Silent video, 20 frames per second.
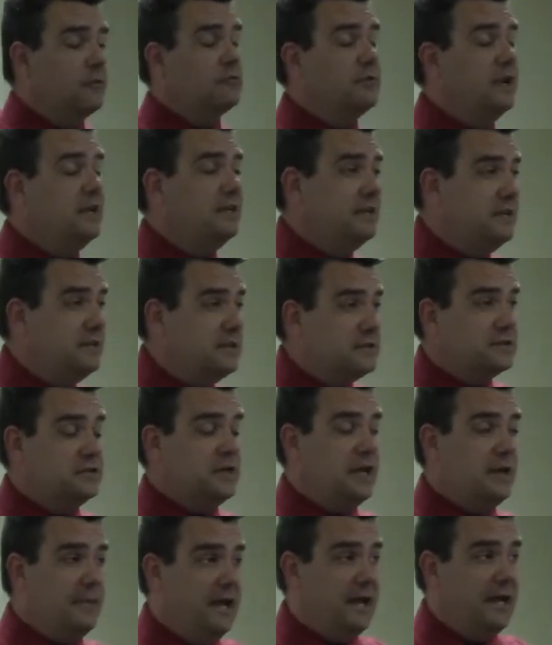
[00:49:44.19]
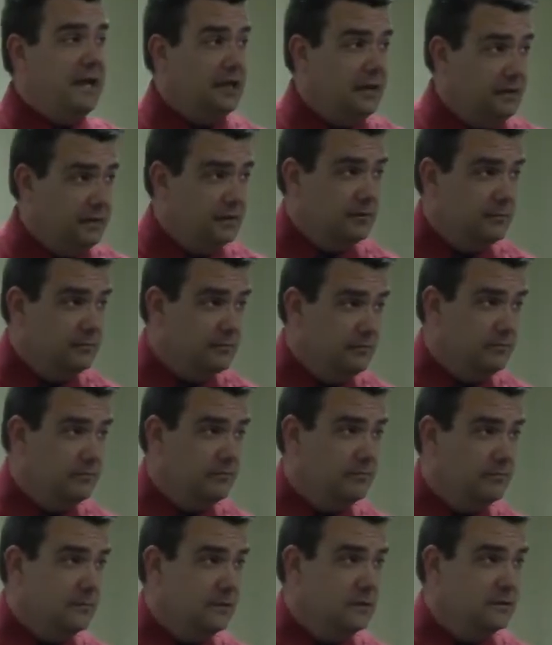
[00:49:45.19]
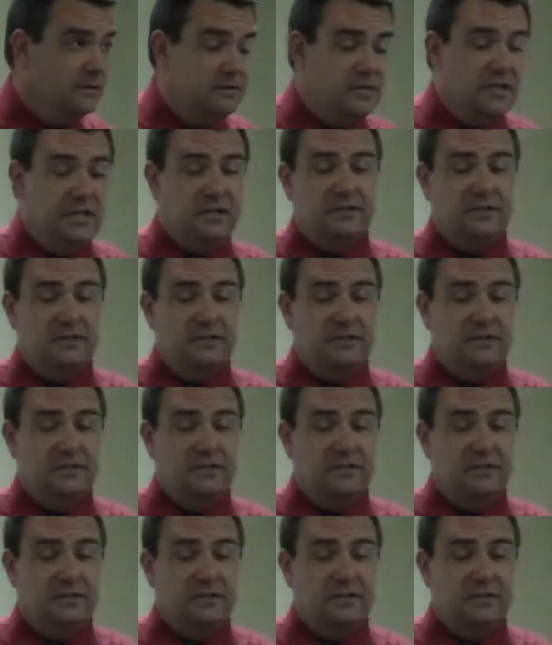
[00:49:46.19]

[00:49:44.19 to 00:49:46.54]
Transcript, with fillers: written in the same hand? Does he